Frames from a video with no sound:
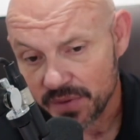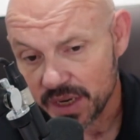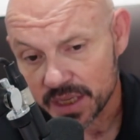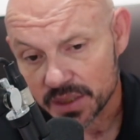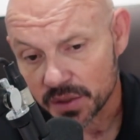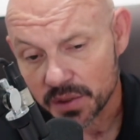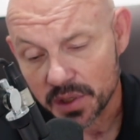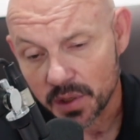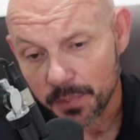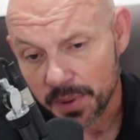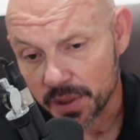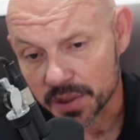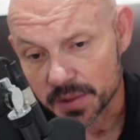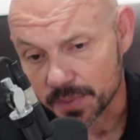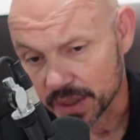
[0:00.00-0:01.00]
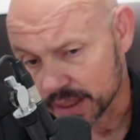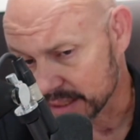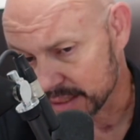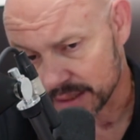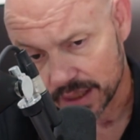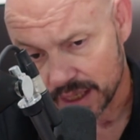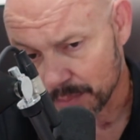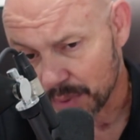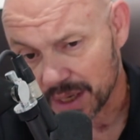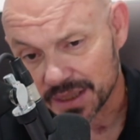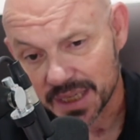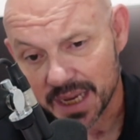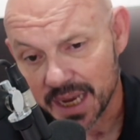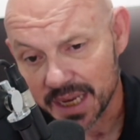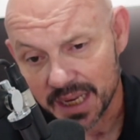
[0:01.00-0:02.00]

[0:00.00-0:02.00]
Antonio Pierce, because he brought the guy